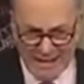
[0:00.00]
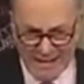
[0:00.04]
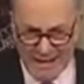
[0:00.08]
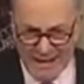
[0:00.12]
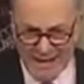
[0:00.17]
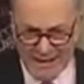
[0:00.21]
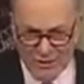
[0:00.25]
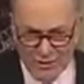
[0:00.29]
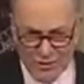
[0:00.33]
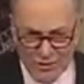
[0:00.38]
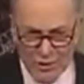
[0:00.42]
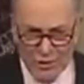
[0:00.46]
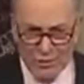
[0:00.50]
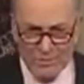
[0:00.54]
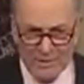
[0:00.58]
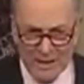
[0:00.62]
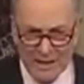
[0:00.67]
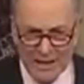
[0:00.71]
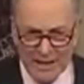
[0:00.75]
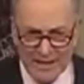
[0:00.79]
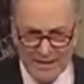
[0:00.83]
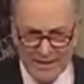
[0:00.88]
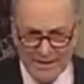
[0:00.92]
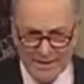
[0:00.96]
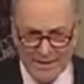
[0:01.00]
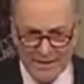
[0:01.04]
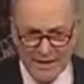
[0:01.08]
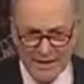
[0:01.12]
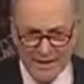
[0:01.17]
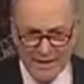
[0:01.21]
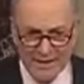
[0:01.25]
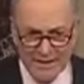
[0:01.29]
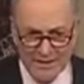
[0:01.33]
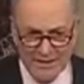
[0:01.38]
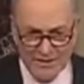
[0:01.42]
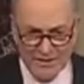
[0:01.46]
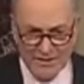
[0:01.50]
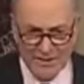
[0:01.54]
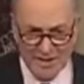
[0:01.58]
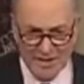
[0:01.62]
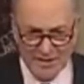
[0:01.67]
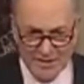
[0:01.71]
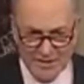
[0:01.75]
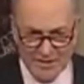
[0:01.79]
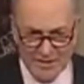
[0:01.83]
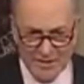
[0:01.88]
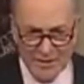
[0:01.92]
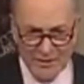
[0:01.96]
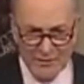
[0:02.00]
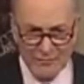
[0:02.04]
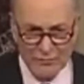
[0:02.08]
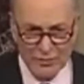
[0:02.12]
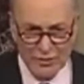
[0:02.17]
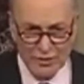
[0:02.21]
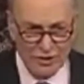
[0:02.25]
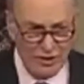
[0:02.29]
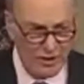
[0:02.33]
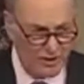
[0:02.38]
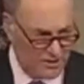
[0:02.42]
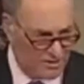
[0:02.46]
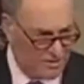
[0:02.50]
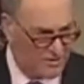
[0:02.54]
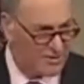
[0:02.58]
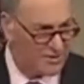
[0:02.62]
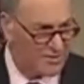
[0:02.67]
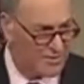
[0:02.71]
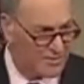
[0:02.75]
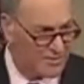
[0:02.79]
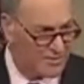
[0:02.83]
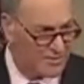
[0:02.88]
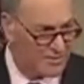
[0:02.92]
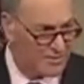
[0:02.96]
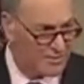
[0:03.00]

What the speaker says: at Joe Biden and his sense of justice.